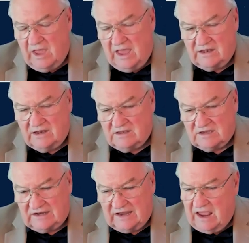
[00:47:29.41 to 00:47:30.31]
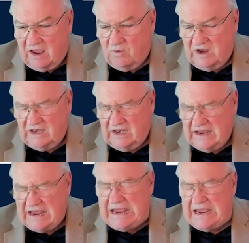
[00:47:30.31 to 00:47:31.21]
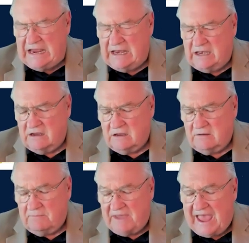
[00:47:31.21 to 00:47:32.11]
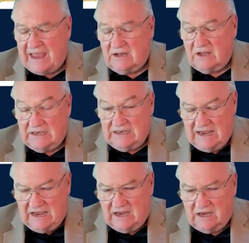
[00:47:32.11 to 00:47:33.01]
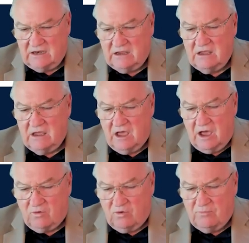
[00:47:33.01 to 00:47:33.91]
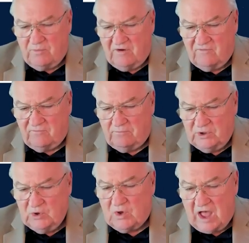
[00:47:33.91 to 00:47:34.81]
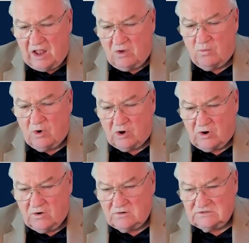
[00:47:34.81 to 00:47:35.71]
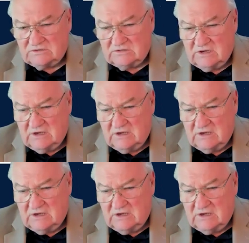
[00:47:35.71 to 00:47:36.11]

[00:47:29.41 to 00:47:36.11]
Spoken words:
and today we badly need a group of blue collar workers